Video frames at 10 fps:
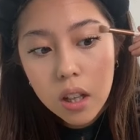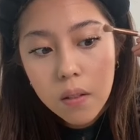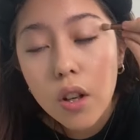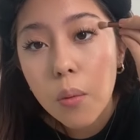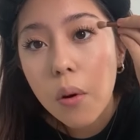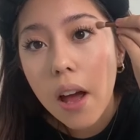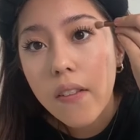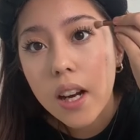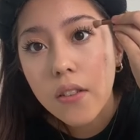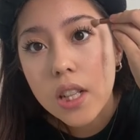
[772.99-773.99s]
And then
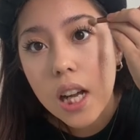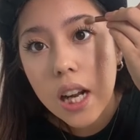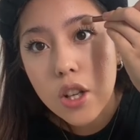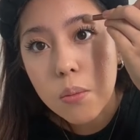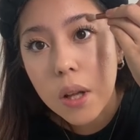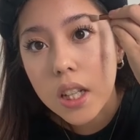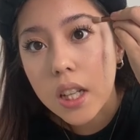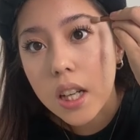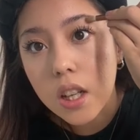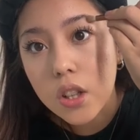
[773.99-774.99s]
after that, I just blend it
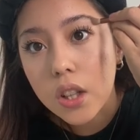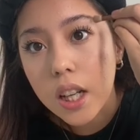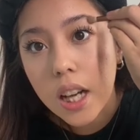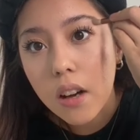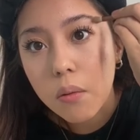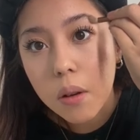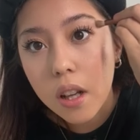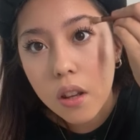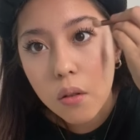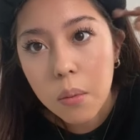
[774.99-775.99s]
in until like halfway
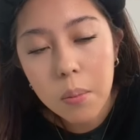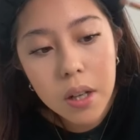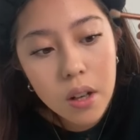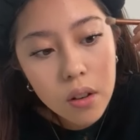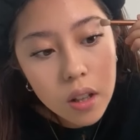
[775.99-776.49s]
through my brow.